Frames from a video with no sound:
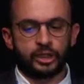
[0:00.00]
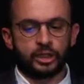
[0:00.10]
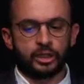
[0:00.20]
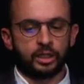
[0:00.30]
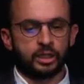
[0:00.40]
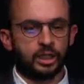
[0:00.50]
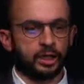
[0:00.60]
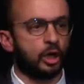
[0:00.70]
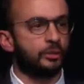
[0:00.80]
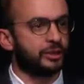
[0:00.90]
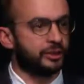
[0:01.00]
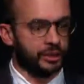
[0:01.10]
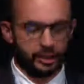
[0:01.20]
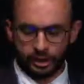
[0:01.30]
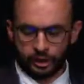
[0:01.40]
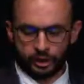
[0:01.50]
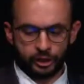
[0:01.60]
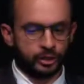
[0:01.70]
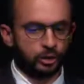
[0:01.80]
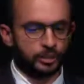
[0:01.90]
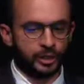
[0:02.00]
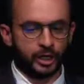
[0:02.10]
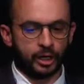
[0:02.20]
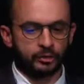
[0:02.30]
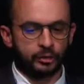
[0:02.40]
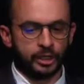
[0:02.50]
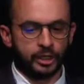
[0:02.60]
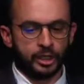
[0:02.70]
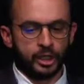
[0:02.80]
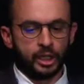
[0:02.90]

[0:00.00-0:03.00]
adopted in each European country.